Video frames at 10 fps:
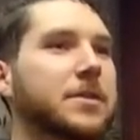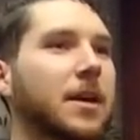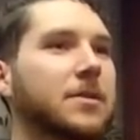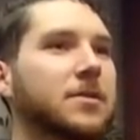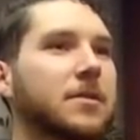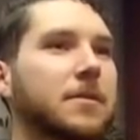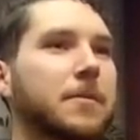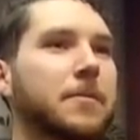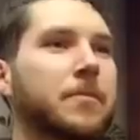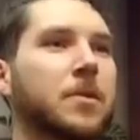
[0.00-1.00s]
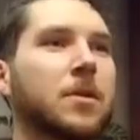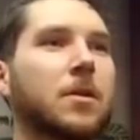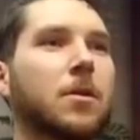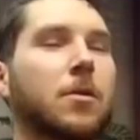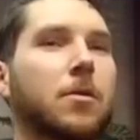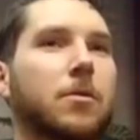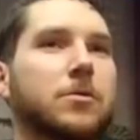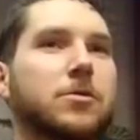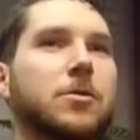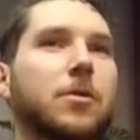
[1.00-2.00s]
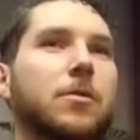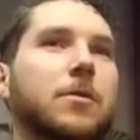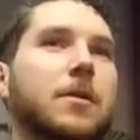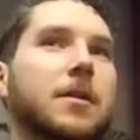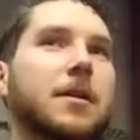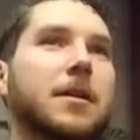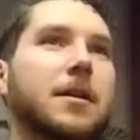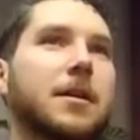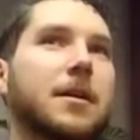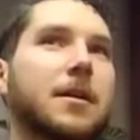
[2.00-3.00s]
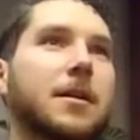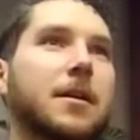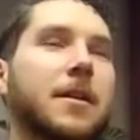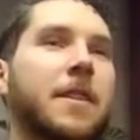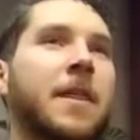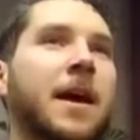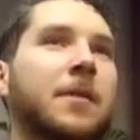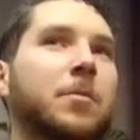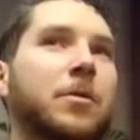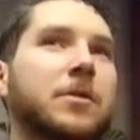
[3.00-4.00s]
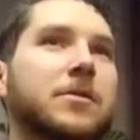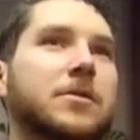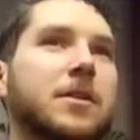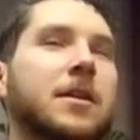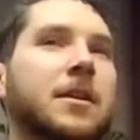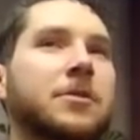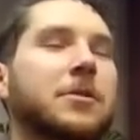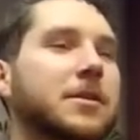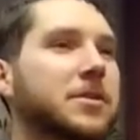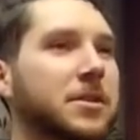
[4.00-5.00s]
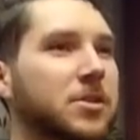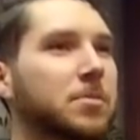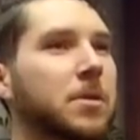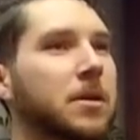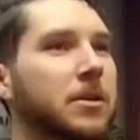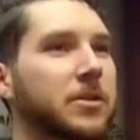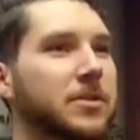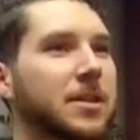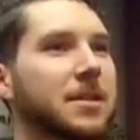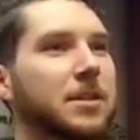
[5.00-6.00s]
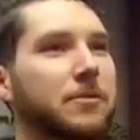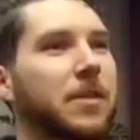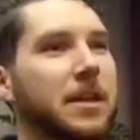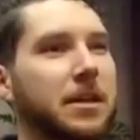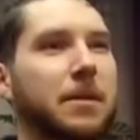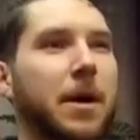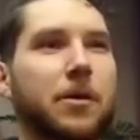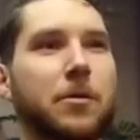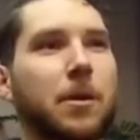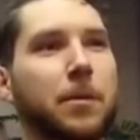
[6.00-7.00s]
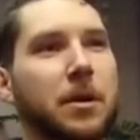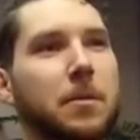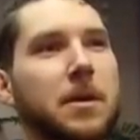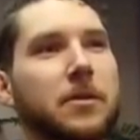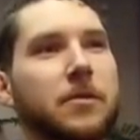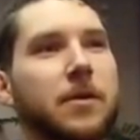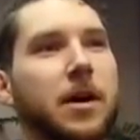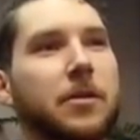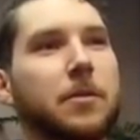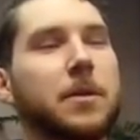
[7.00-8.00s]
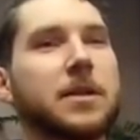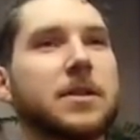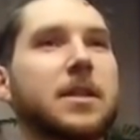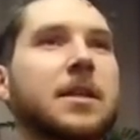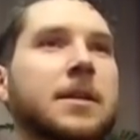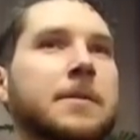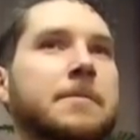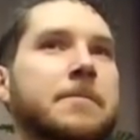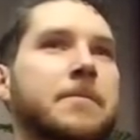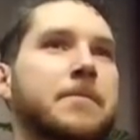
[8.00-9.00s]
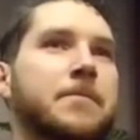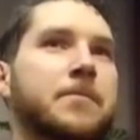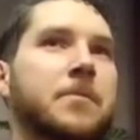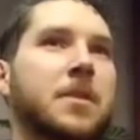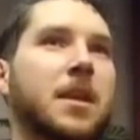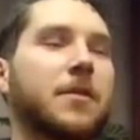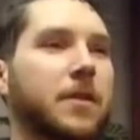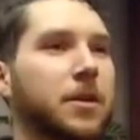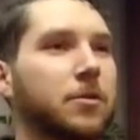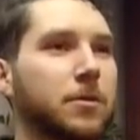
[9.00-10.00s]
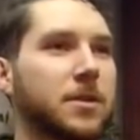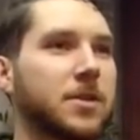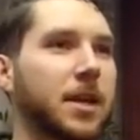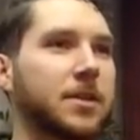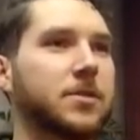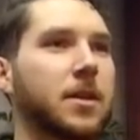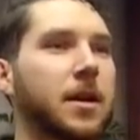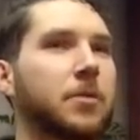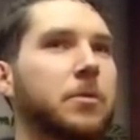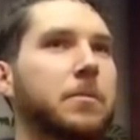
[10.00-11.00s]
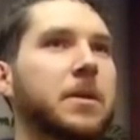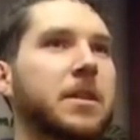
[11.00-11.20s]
sex. Okay. So that puts an interesting spin on this idea of thinking about who I'm going to be as a father. Because I think if I knew the sex, then I would be